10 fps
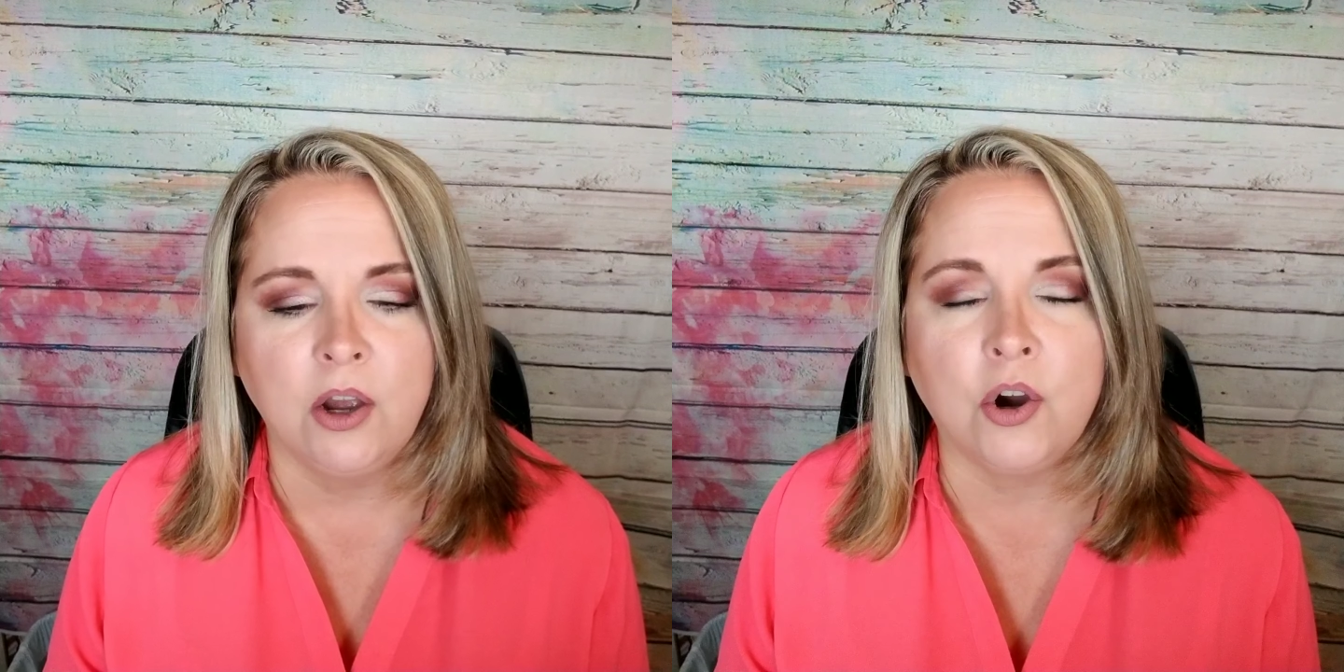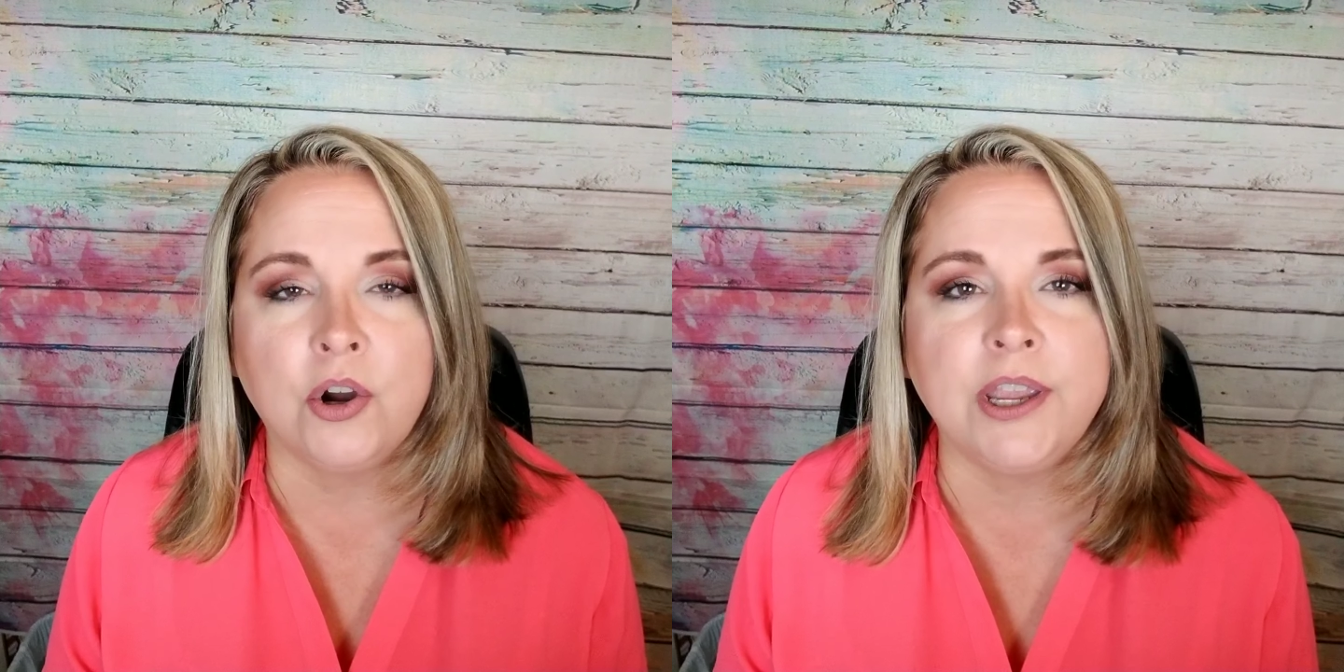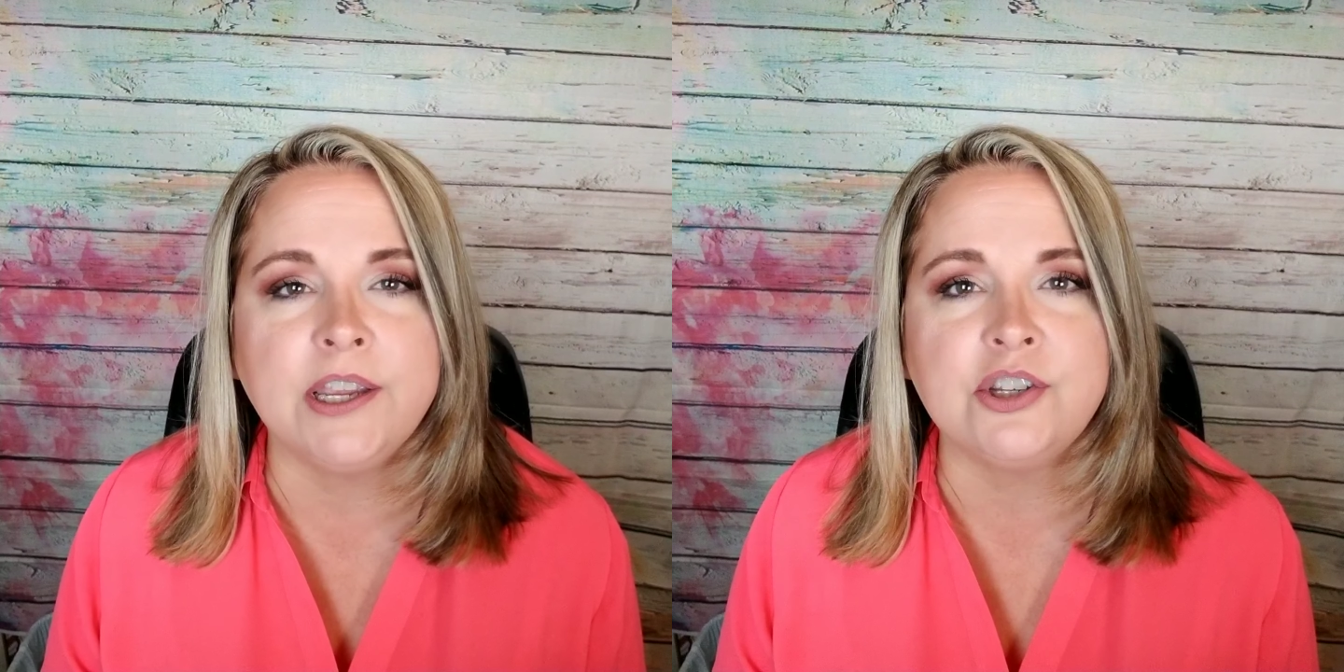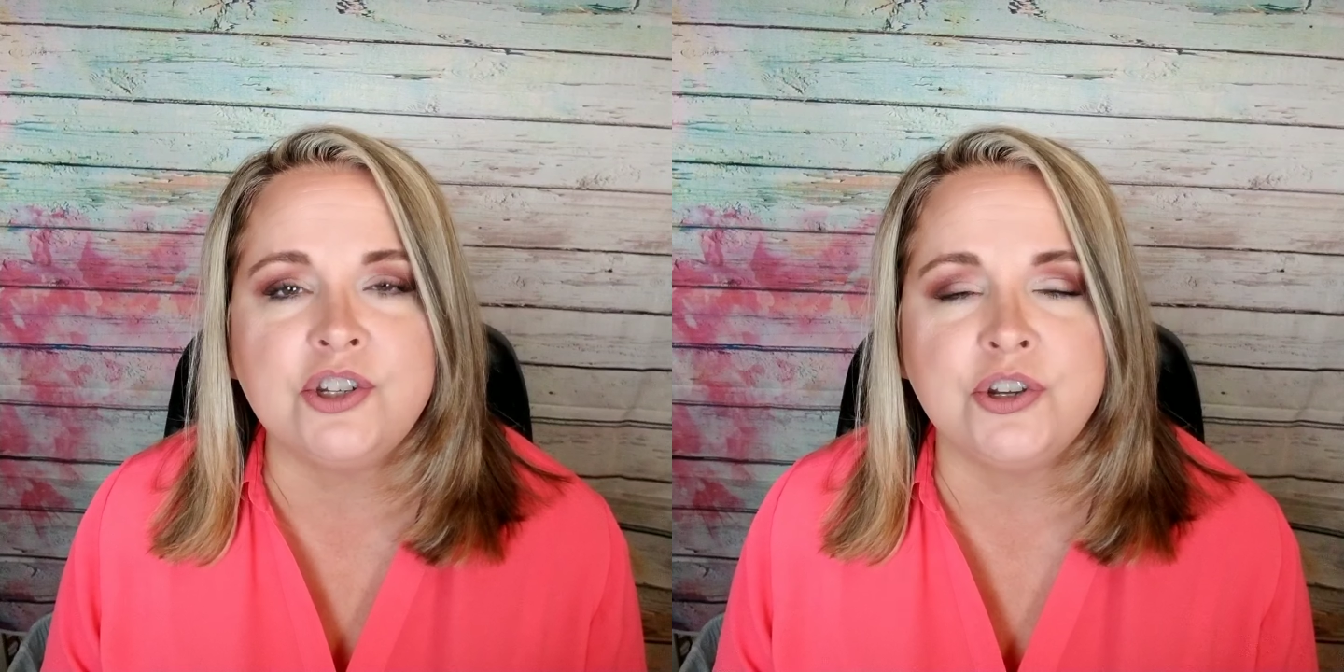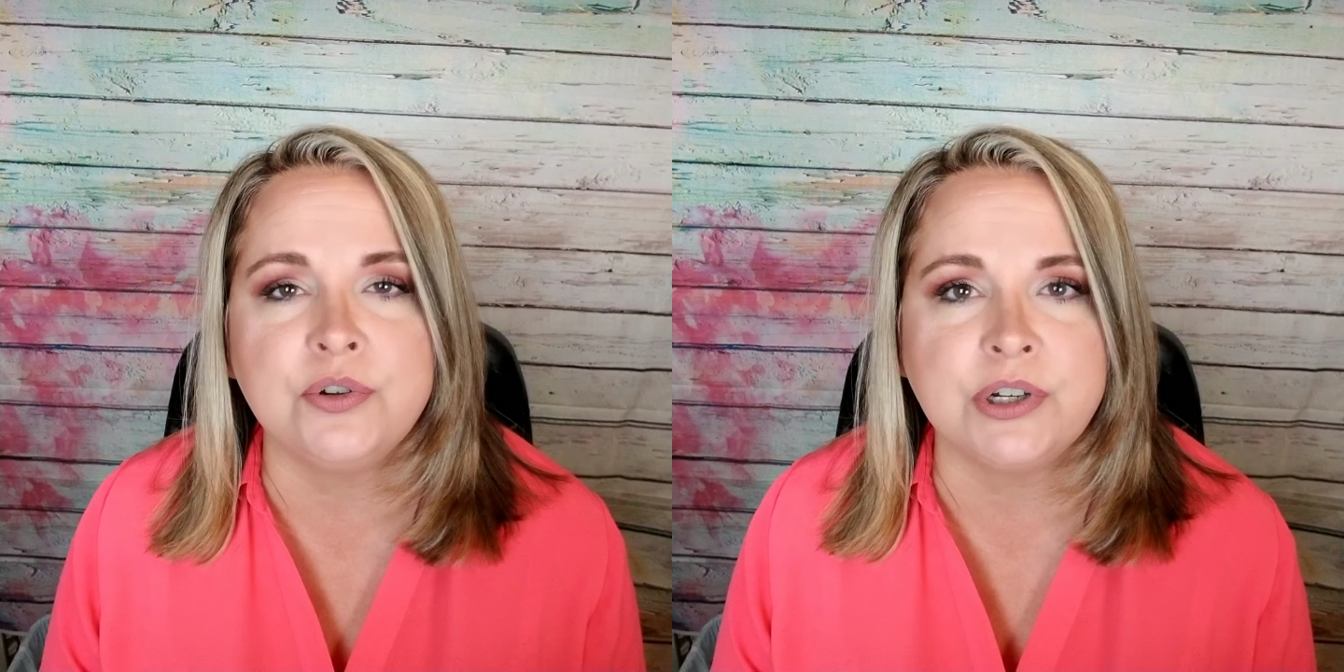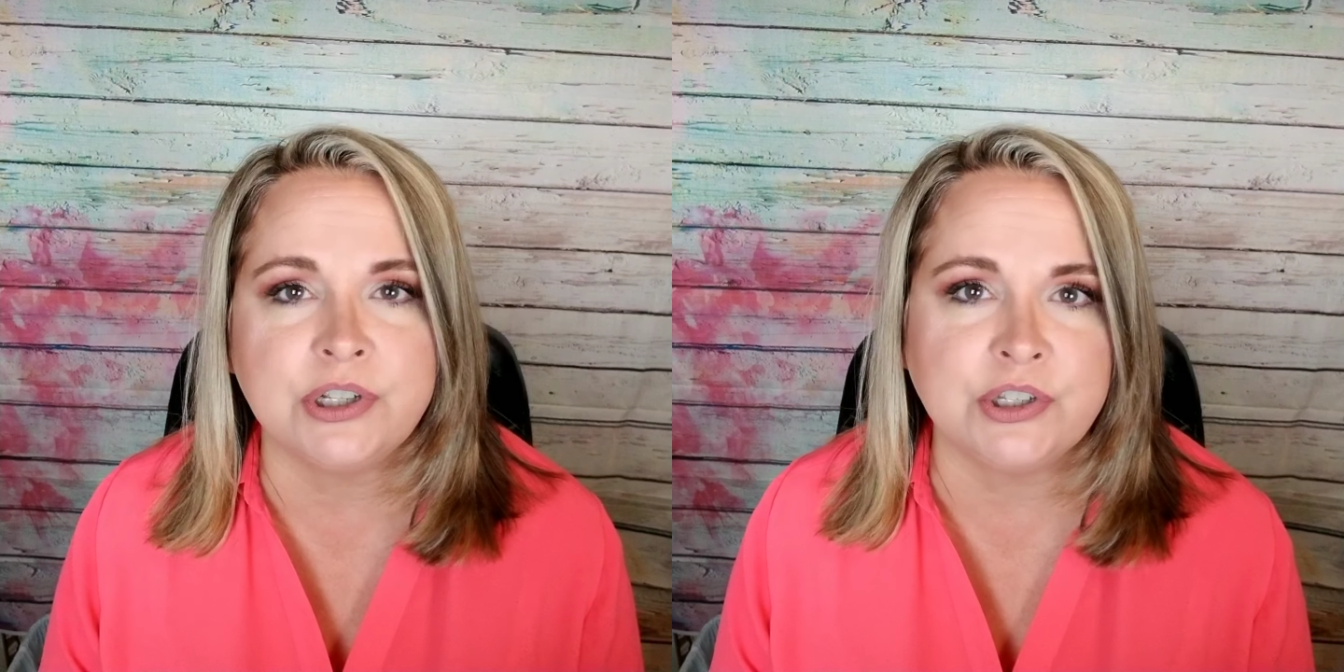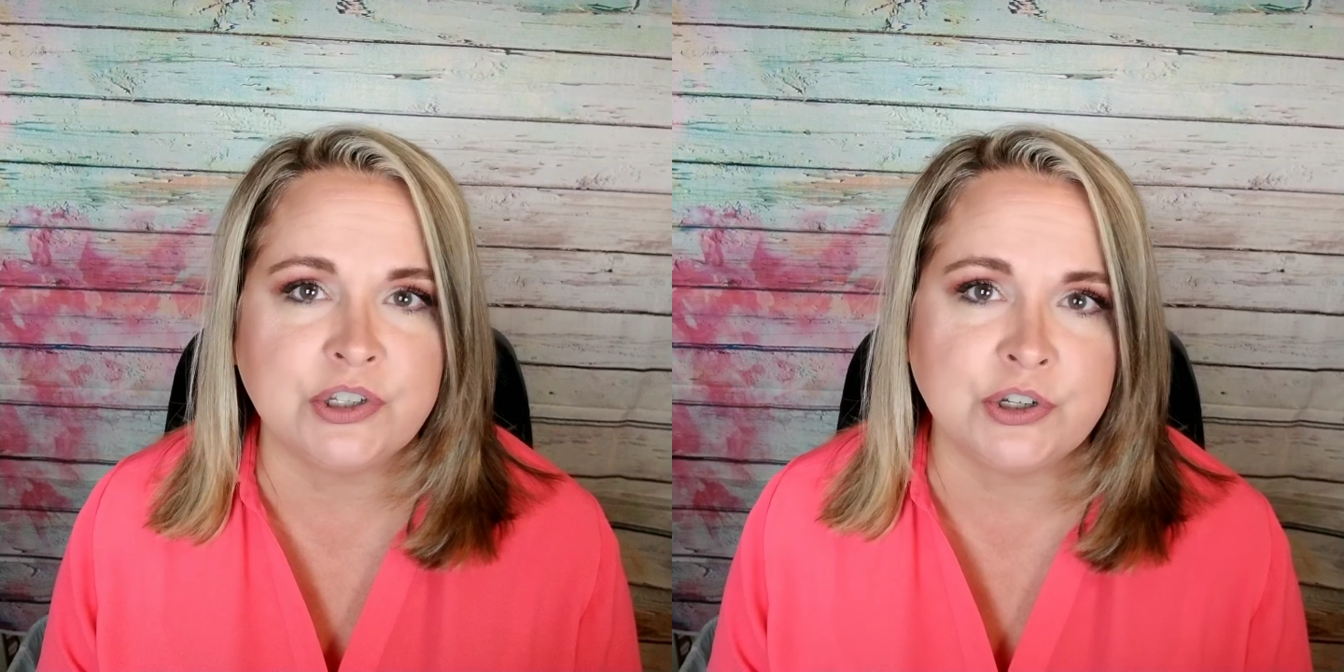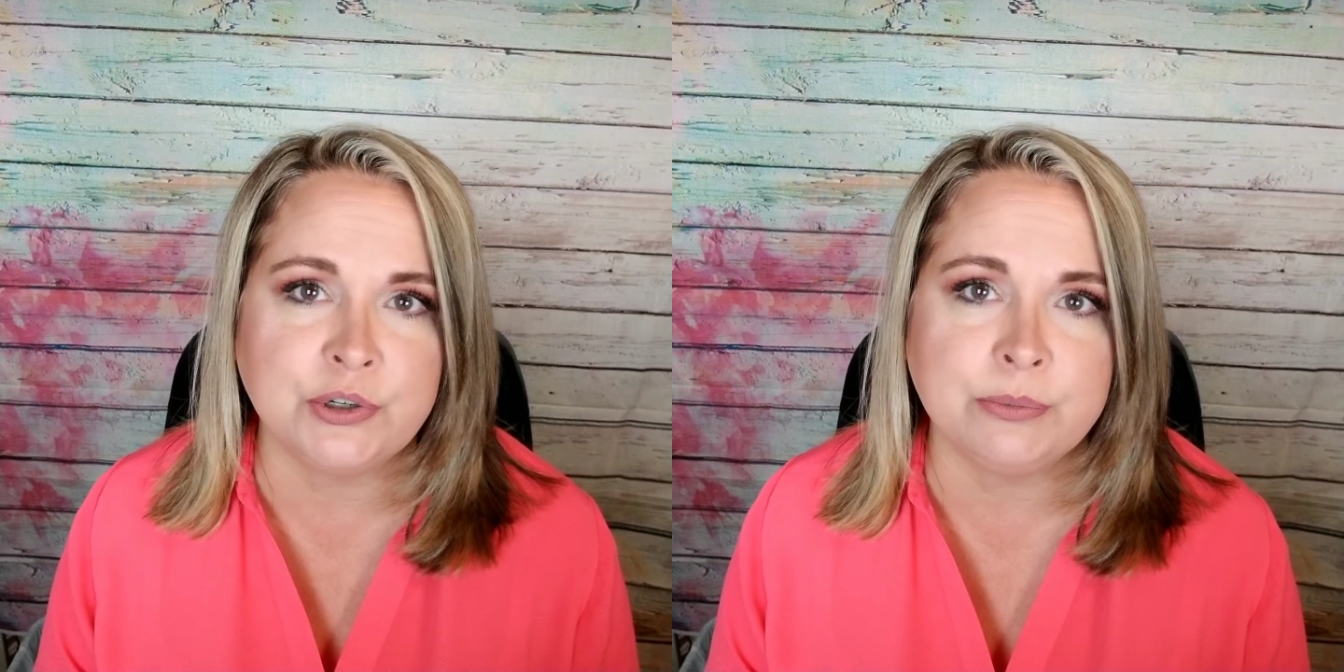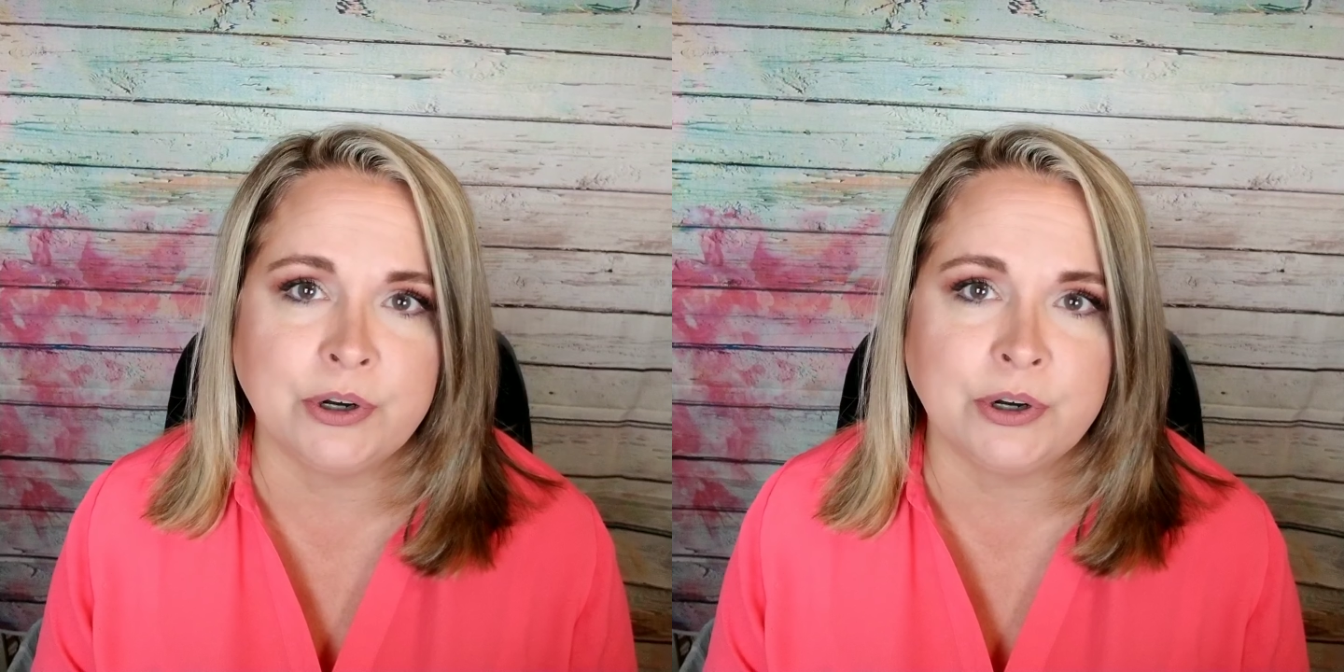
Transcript: Her issue consumed